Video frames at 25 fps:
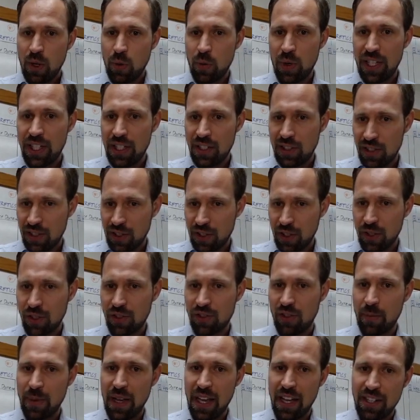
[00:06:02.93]
when he starts
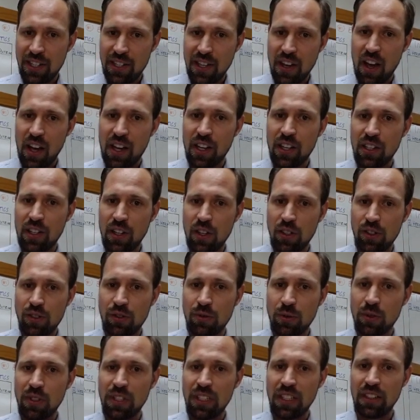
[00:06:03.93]
from Antioch and goes
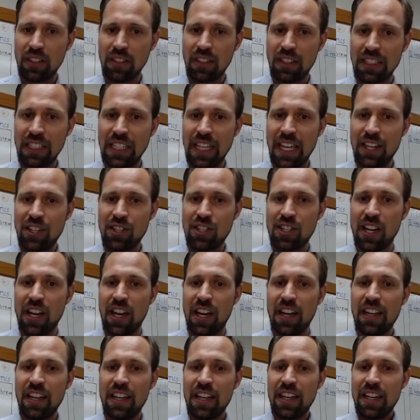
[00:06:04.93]
through
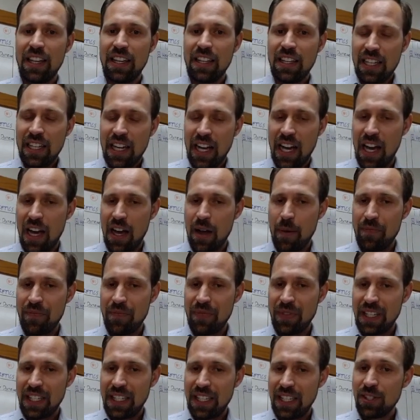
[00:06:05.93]
Galatia,
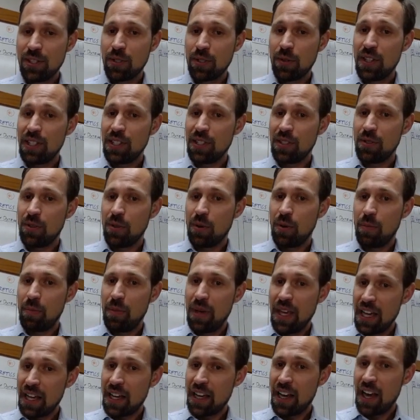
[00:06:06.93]
he's going to
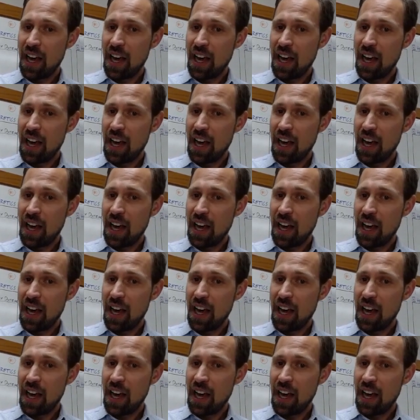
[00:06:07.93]
pick